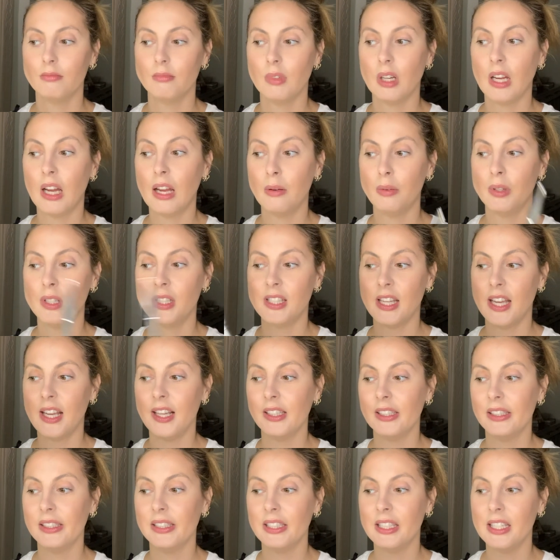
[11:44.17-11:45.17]
I would say
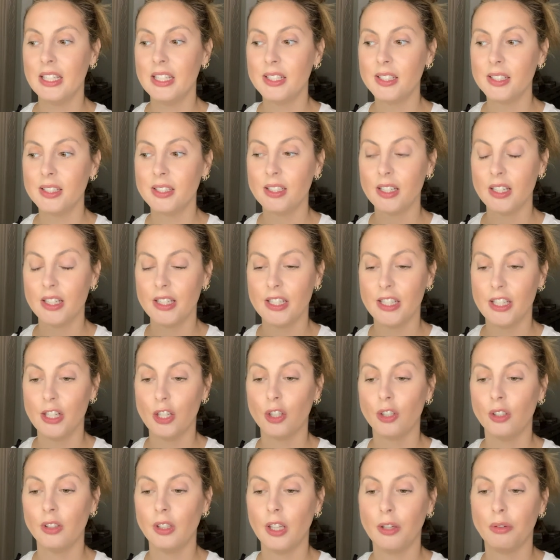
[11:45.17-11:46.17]
at least a
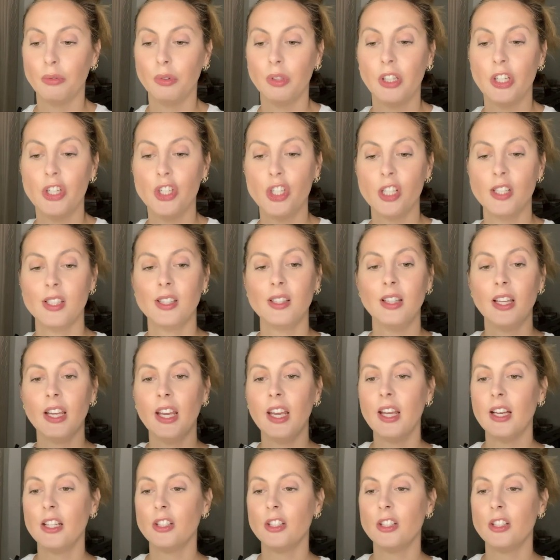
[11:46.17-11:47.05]
year, like religiously.